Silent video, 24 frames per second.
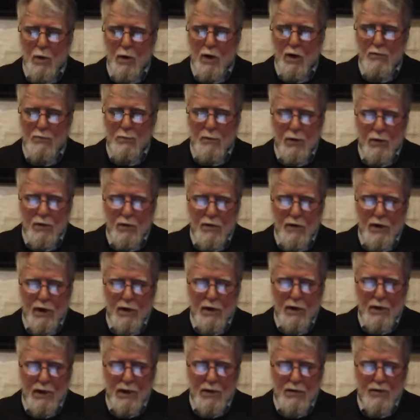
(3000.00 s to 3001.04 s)
Whereas most
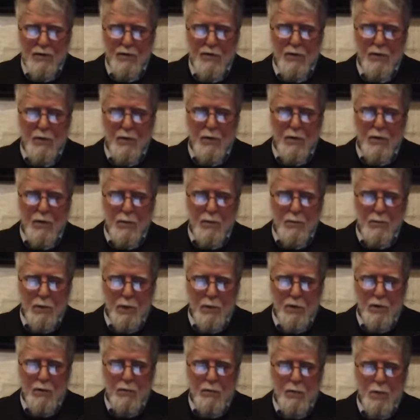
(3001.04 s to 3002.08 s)
hadiths were
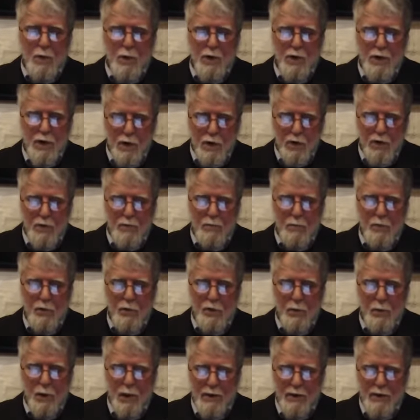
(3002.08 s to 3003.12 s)
not
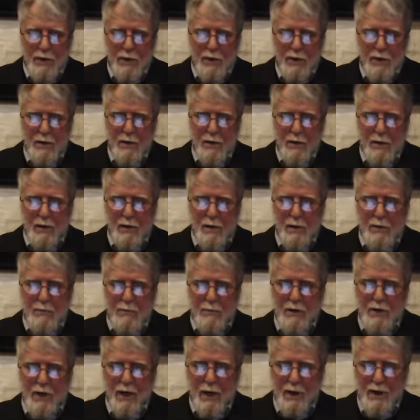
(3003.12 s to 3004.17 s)
mutawatir,
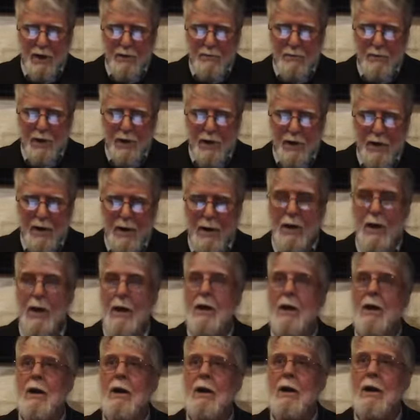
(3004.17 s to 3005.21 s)
but akhbar
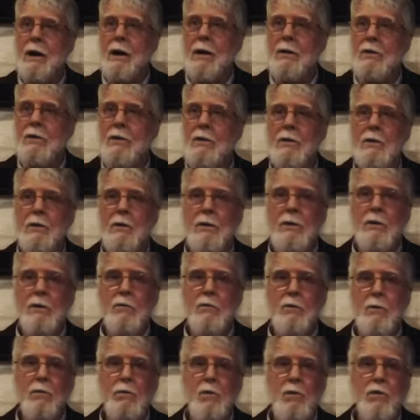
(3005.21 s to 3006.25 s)
al-ahad,
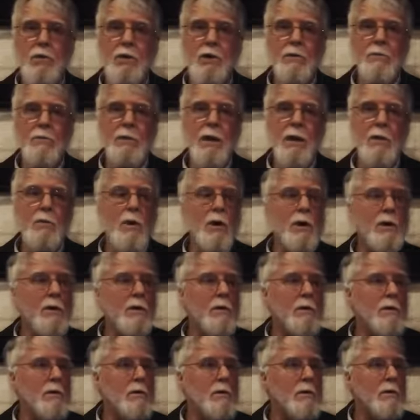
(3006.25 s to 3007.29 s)
reporting by one
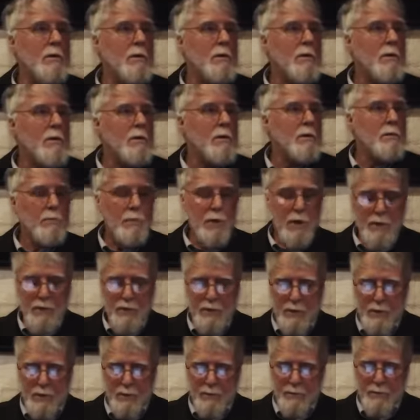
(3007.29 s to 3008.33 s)

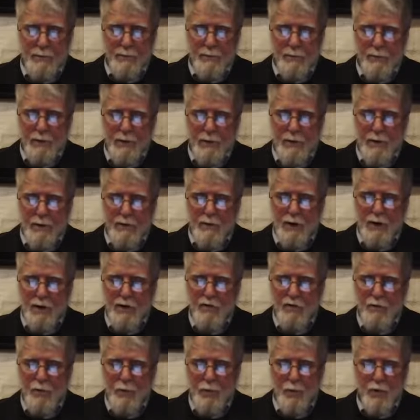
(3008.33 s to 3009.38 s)
person. That
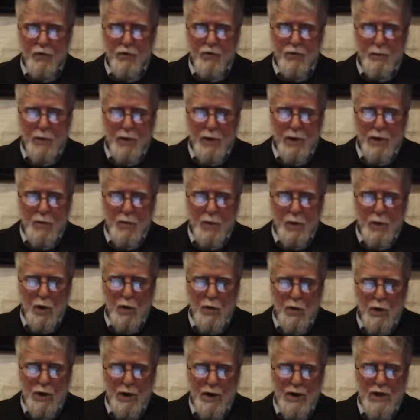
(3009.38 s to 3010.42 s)
is, reports from
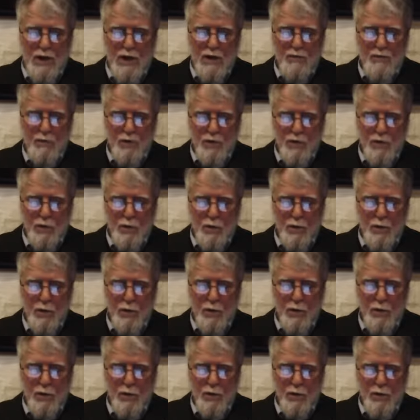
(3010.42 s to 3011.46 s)
only individual
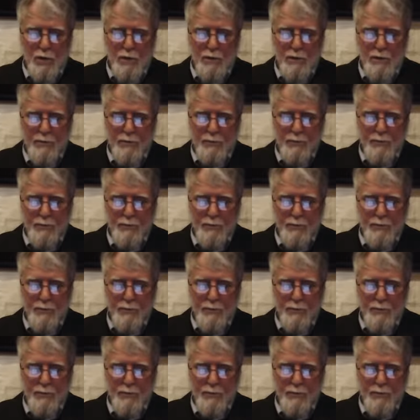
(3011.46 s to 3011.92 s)
authorities.